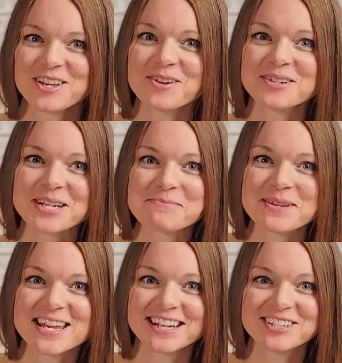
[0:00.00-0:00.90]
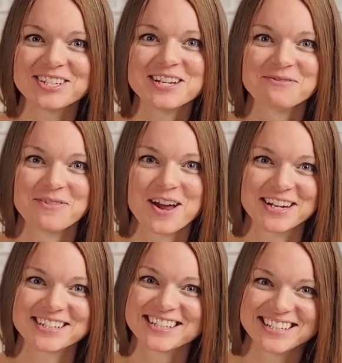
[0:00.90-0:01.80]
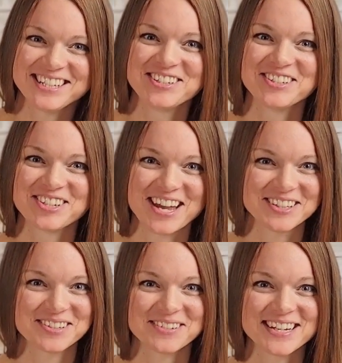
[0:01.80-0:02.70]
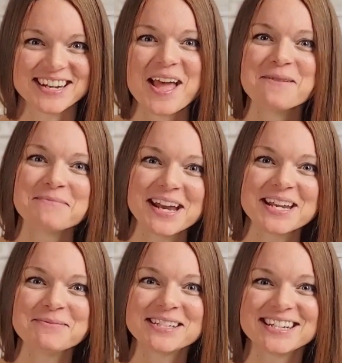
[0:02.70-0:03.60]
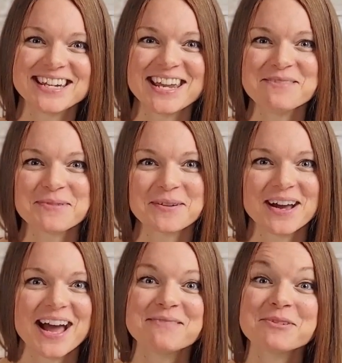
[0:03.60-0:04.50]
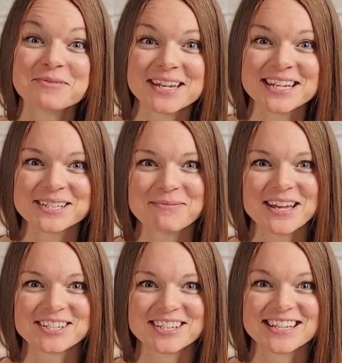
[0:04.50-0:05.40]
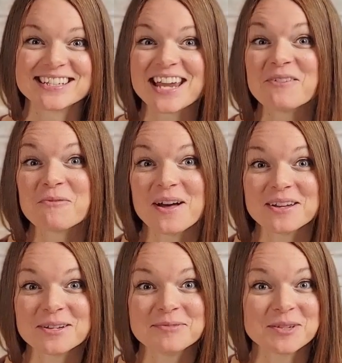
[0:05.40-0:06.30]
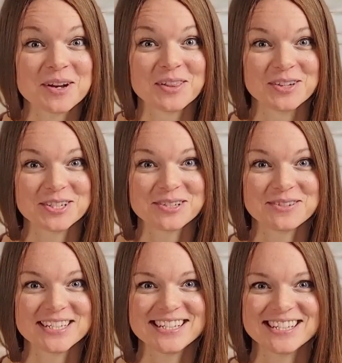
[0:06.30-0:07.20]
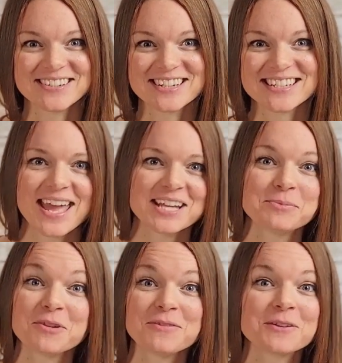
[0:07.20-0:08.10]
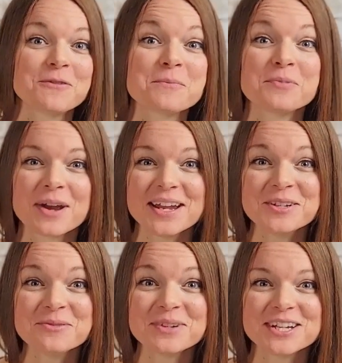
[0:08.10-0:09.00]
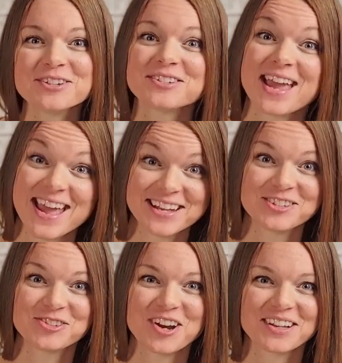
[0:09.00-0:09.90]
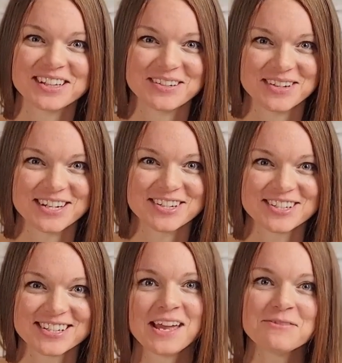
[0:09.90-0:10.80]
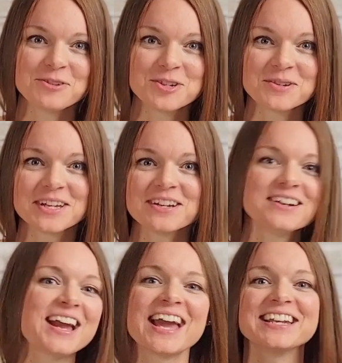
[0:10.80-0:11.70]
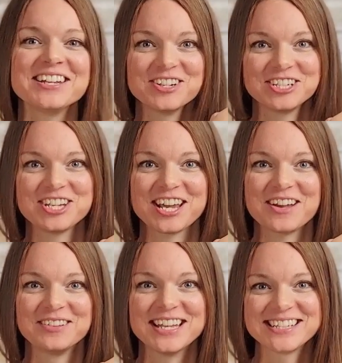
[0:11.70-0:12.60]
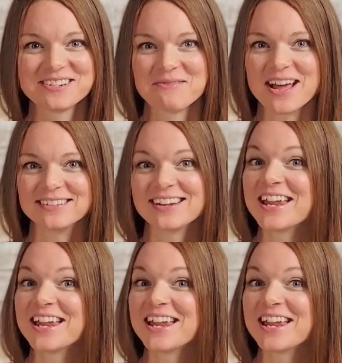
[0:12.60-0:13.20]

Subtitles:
You don't need a PhD in phonics to teach your child to read. My name is Danae Aboa. I'm a reading specialist, and welcome to our Learn to Read series. It's perfect for brand new readers and struggling readers. If you're new here, head here to check out lesson 1.